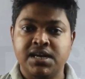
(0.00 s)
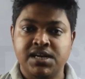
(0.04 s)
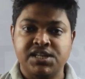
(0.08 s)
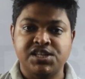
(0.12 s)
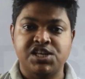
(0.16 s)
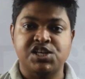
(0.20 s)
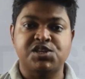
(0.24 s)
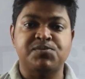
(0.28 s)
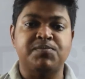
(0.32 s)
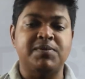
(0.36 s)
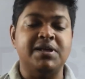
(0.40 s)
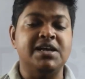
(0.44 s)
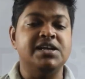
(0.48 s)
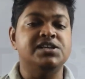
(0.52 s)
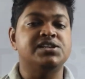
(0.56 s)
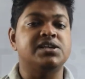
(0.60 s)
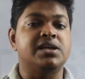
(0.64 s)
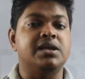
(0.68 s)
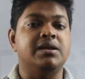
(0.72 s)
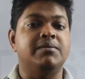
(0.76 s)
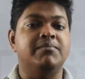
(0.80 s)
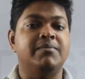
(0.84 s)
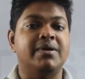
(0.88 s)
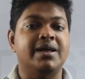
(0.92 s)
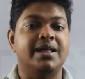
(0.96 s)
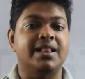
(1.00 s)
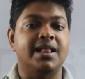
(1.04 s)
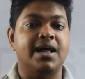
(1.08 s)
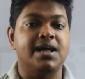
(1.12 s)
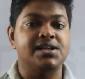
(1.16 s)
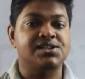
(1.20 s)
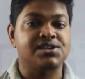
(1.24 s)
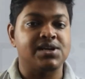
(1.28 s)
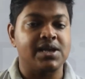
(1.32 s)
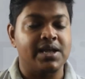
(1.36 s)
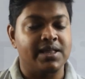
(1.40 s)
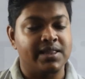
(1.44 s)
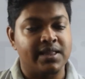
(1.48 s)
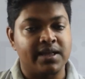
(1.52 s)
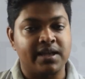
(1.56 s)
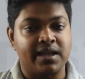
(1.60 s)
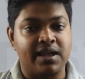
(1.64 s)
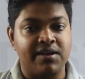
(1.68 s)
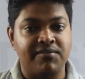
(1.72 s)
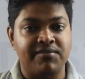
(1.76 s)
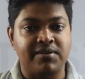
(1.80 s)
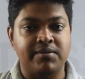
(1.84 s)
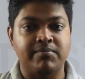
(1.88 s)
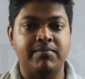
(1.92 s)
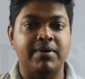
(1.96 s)
just please email us in the
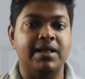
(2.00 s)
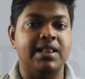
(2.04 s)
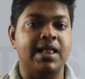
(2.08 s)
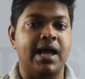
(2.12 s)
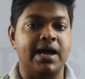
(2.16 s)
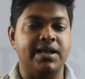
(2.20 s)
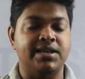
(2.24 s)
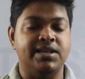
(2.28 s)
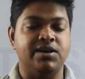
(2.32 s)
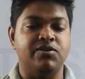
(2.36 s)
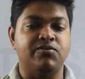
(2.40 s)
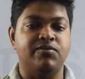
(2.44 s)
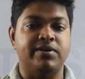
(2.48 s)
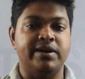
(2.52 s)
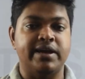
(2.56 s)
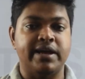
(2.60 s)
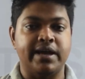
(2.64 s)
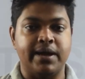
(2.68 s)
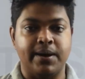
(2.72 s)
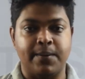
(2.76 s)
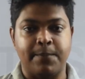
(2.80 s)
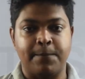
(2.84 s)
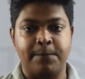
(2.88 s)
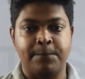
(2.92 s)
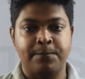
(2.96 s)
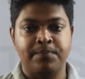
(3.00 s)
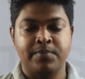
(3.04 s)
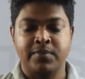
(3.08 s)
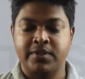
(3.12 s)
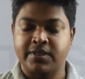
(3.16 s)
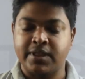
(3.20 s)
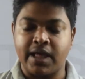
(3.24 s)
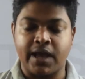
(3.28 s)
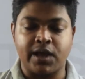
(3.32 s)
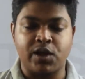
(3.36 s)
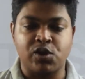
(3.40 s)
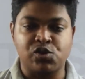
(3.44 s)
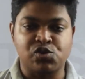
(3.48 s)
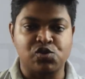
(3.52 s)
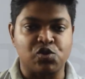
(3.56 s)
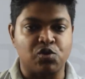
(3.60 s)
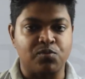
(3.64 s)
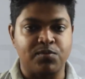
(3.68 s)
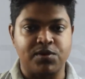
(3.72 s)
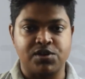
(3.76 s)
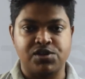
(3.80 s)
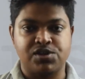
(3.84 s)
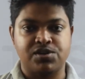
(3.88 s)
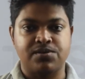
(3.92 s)
given mail ID over here. Thank you so much.